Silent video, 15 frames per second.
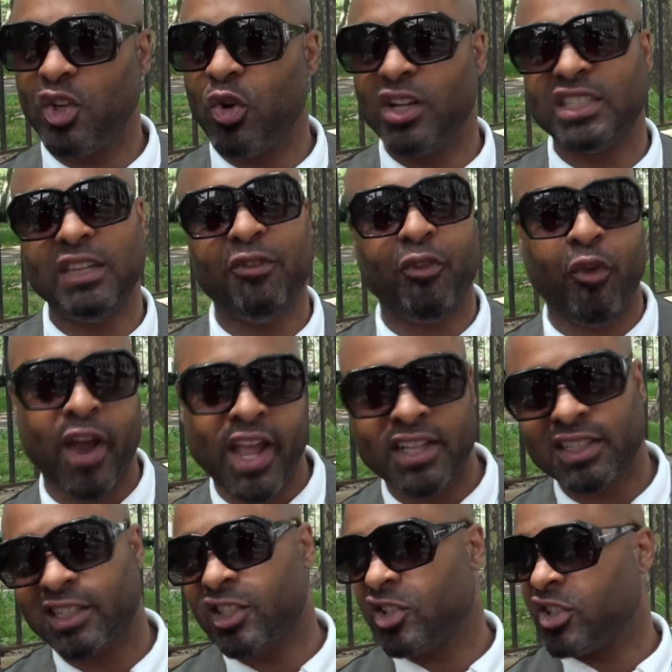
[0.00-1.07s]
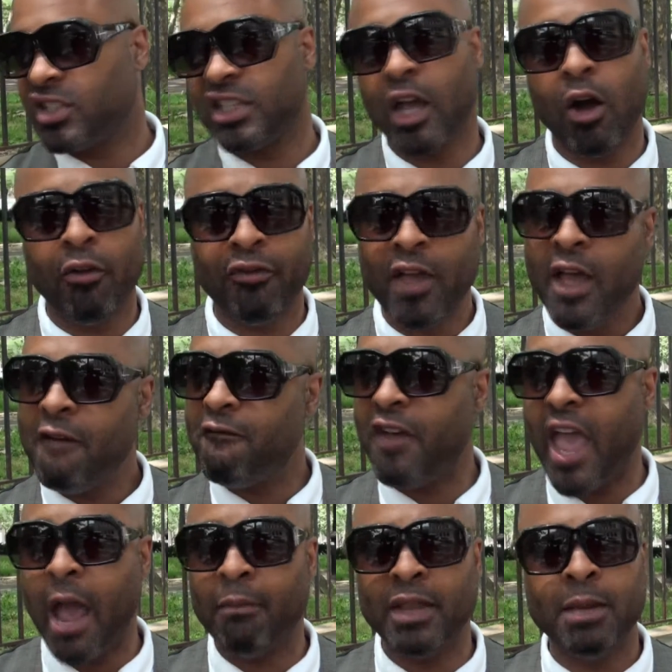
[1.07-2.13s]
You're going to see friends such as yourself,
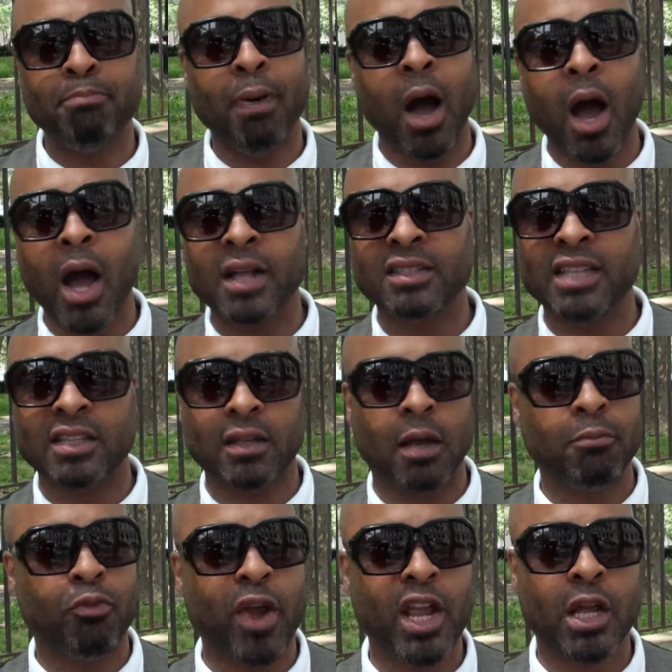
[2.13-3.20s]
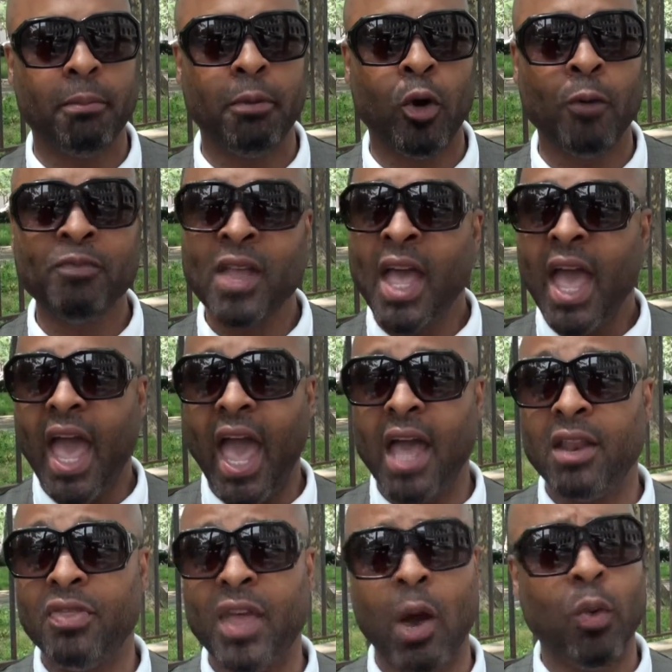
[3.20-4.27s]
family bonds that's unbreakable, and there